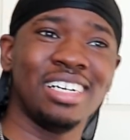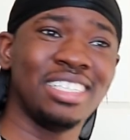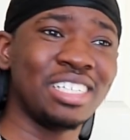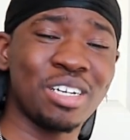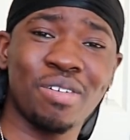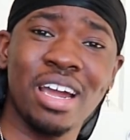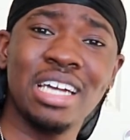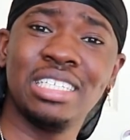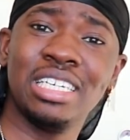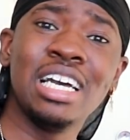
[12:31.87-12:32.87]
shit
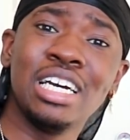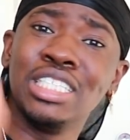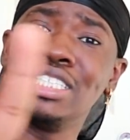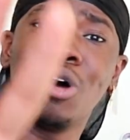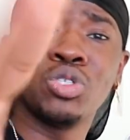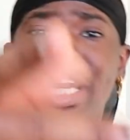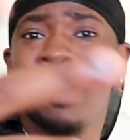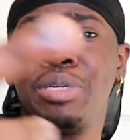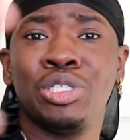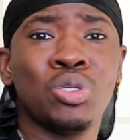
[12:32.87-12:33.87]
crazy. Those
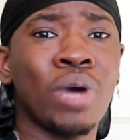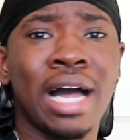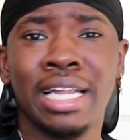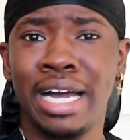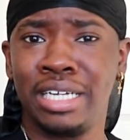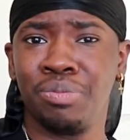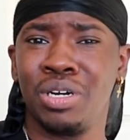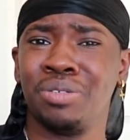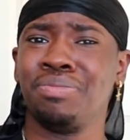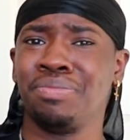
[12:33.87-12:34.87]
gotta be two allies,
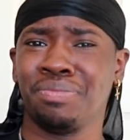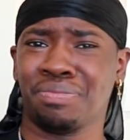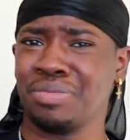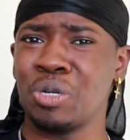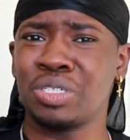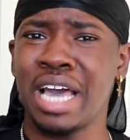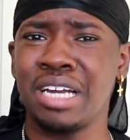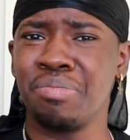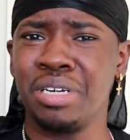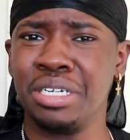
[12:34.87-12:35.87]
bro. Those
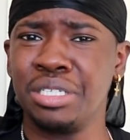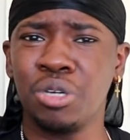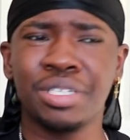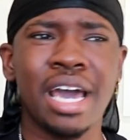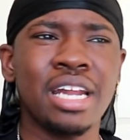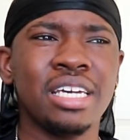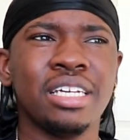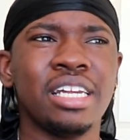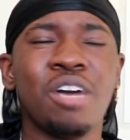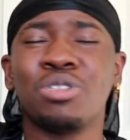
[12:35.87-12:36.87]
gotta be. The
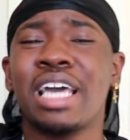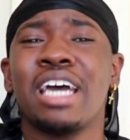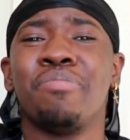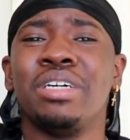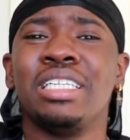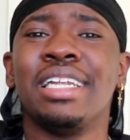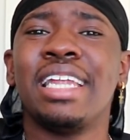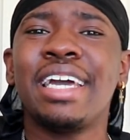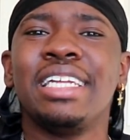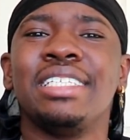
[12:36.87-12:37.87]

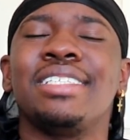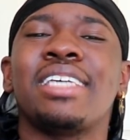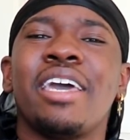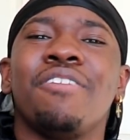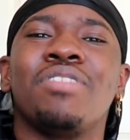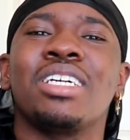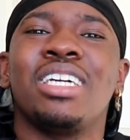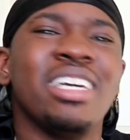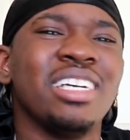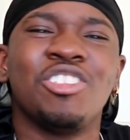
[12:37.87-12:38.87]
lady saved the
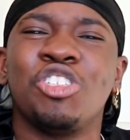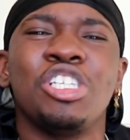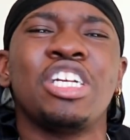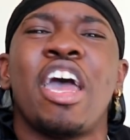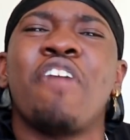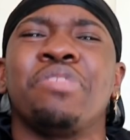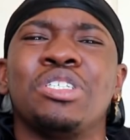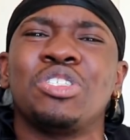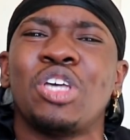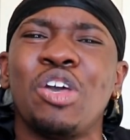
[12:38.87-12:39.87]
kid. She didn't have
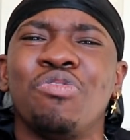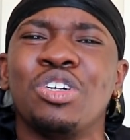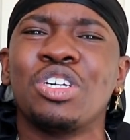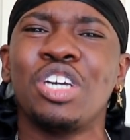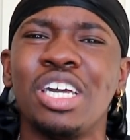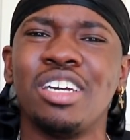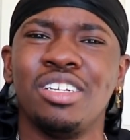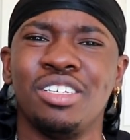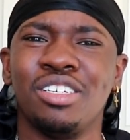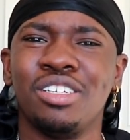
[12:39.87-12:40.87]
to save the
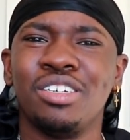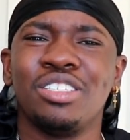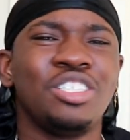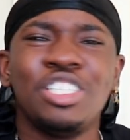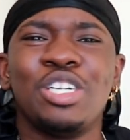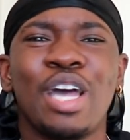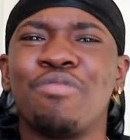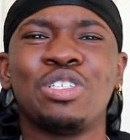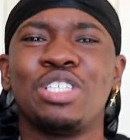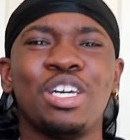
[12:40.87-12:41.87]
kid. She didn't
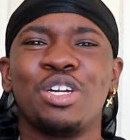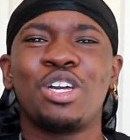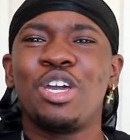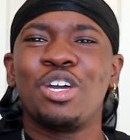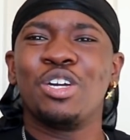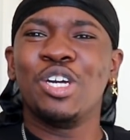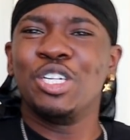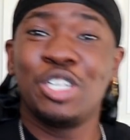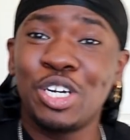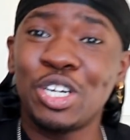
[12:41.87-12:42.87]
have to save the kid.
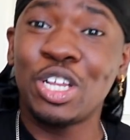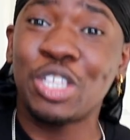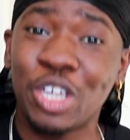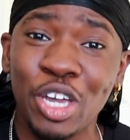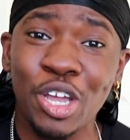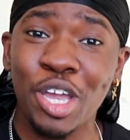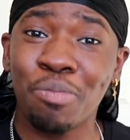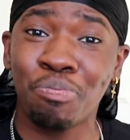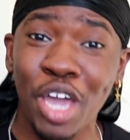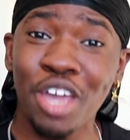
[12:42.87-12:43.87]
She could have let the kid
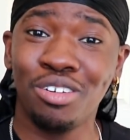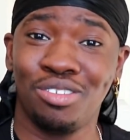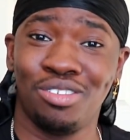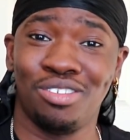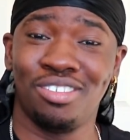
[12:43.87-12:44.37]
get beat.